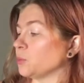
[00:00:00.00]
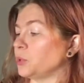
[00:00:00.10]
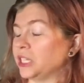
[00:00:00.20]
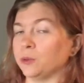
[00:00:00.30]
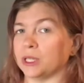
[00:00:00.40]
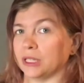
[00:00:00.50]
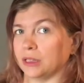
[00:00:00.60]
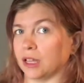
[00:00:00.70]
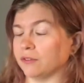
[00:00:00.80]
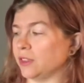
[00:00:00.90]

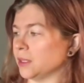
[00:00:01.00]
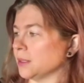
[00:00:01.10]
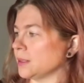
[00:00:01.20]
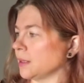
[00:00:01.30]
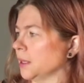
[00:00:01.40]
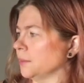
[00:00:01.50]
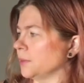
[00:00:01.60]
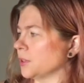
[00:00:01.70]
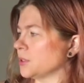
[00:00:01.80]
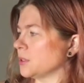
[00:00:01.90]
really love this.
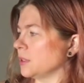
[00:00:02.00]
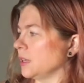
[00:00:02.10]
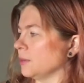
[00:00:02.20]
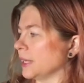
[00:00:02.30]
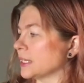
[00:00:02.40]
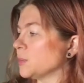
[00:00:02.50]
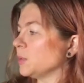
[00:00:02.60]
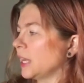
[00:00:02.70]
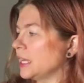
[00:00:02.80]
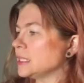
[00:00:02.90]
It
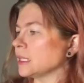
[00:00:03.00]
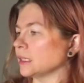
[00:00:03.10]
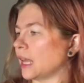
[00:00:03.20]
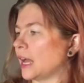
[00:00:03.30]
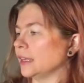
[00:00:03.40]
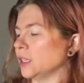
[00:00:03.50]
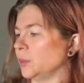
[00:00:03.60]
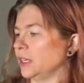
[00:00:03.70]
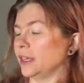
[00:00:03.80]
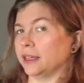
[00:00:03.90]
explains a lot in
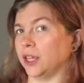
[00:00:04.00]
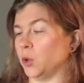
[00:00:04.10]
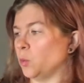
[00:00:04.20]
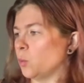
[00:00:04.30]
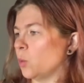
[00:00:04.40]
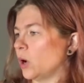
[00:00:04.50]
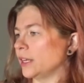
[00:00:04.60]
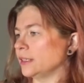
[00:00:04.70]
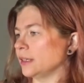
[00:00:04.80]
the beginning what